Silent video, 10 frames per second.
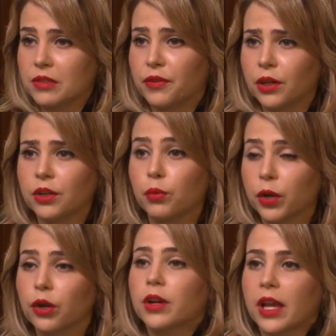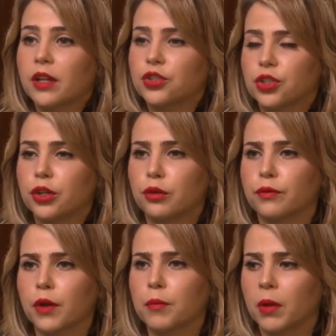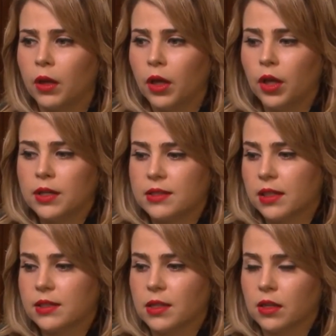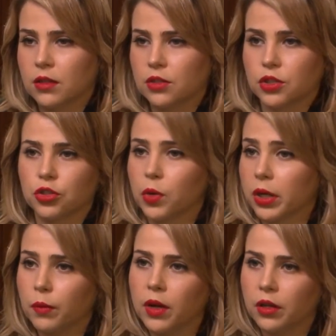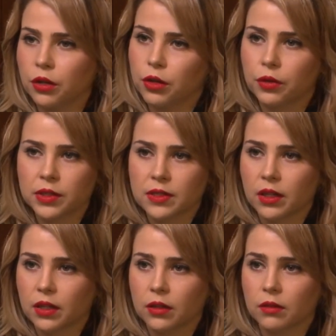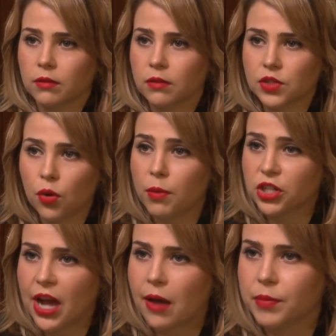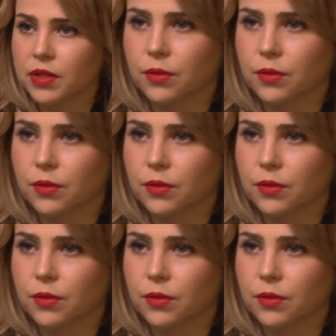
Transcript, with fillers: captured a beautiful reunion, brimming with love and reminiscence of the iconic parenthood family